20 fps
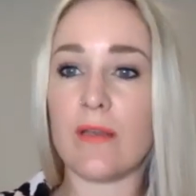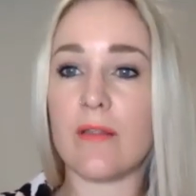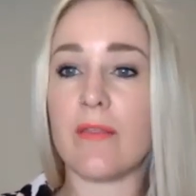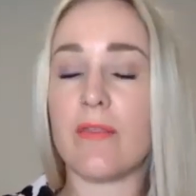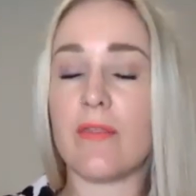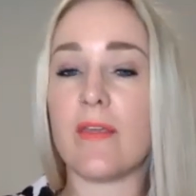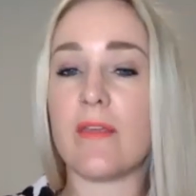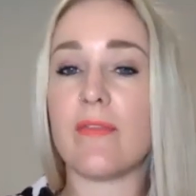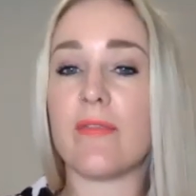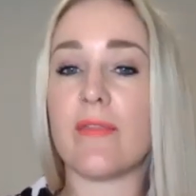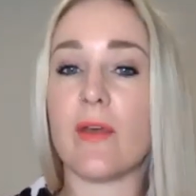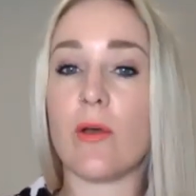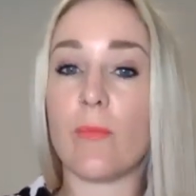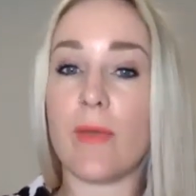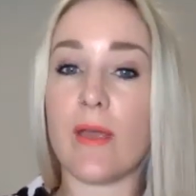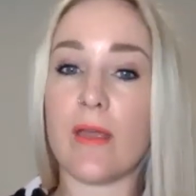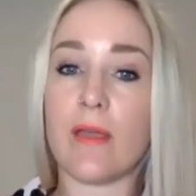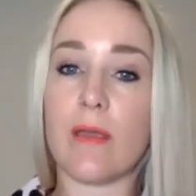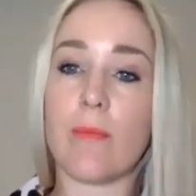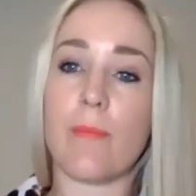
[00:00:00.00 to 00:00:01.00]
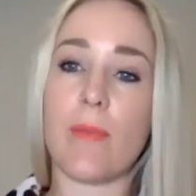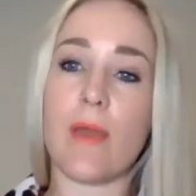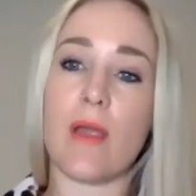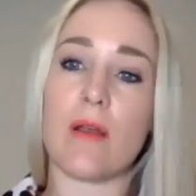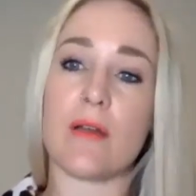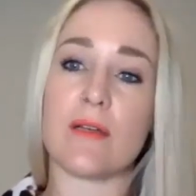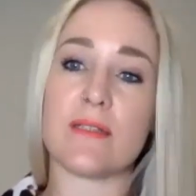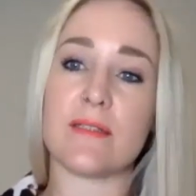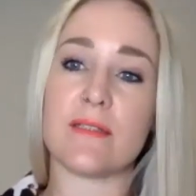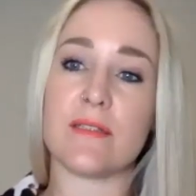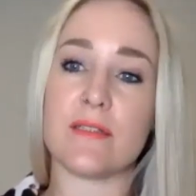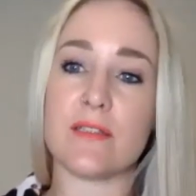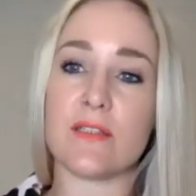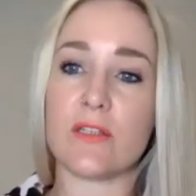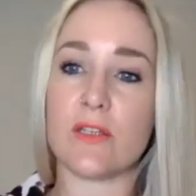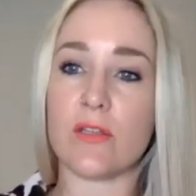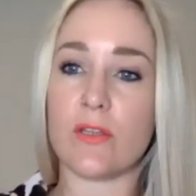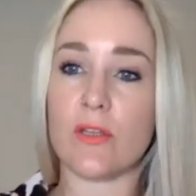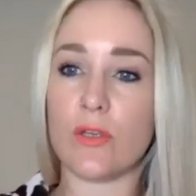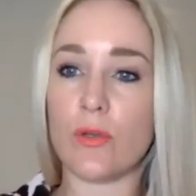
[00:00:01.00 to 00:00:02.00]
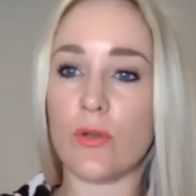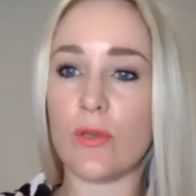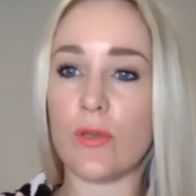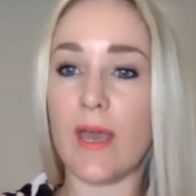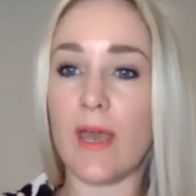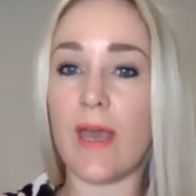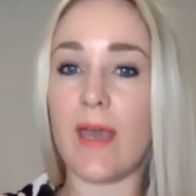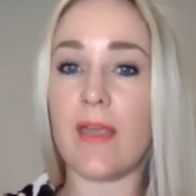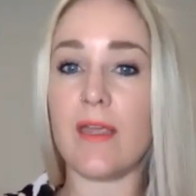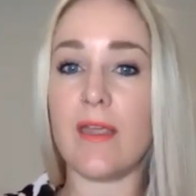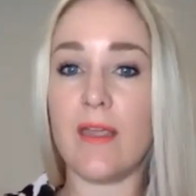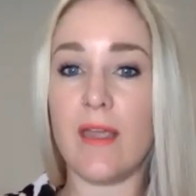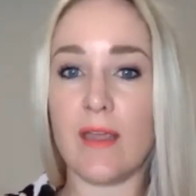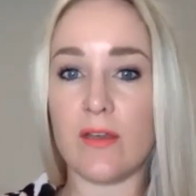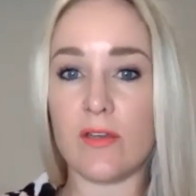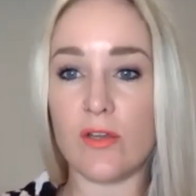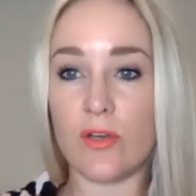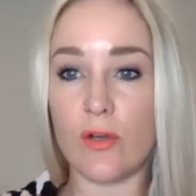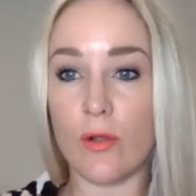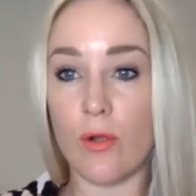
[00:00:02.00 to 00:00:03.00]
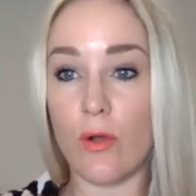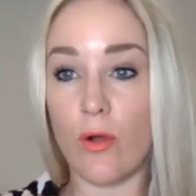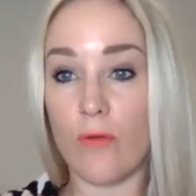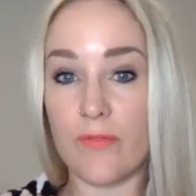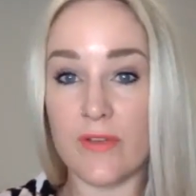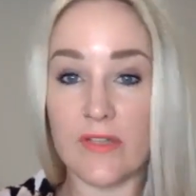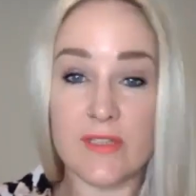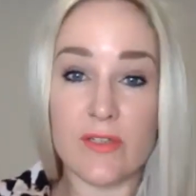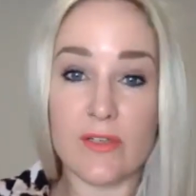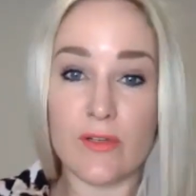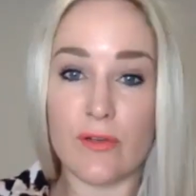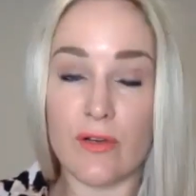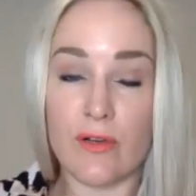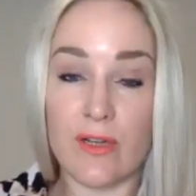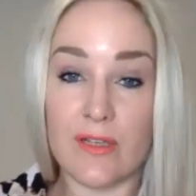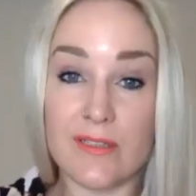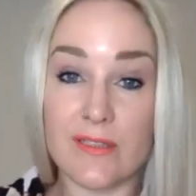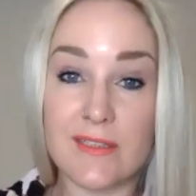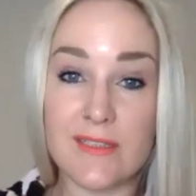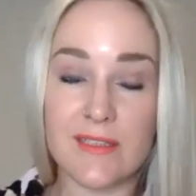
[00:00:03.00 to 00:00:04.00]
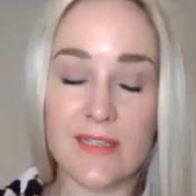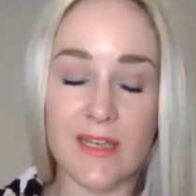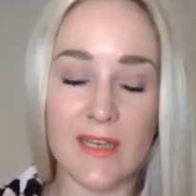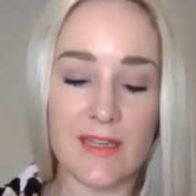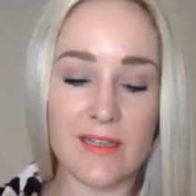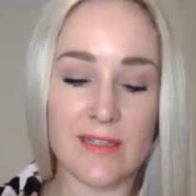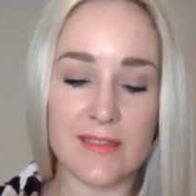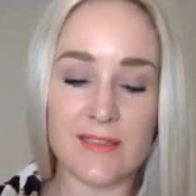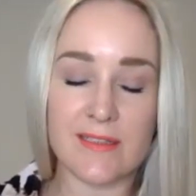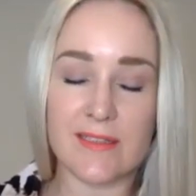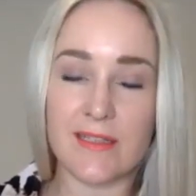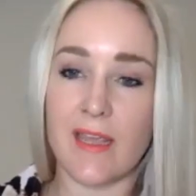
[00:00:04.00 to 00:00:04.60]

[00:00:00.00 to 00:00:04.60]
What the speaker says: And then they'll make comparisons to the UK and, obviously United States.